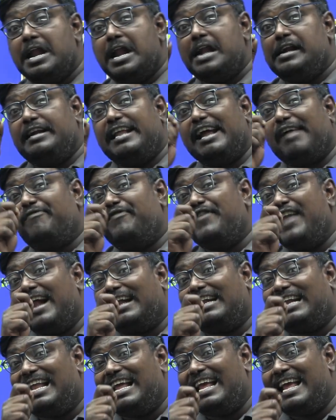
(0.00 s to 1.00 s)

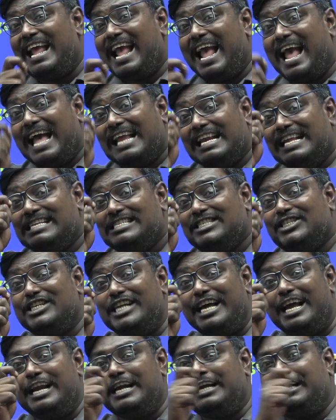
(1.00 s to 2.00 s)
definitely an
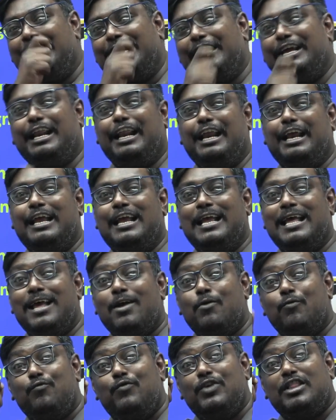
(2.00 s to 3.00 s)
engineering degree
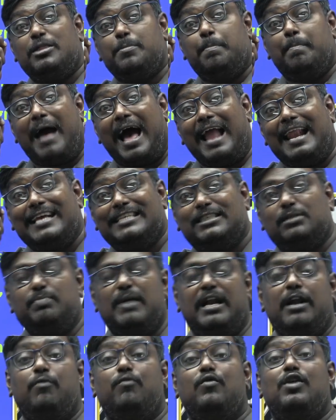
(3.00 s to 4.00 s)
with
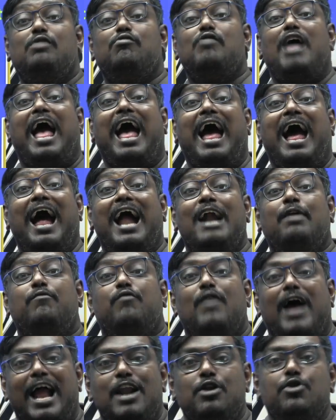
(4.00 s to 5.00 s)
management will add
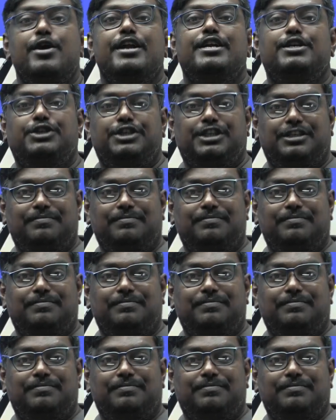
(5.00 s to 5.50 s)
value addition.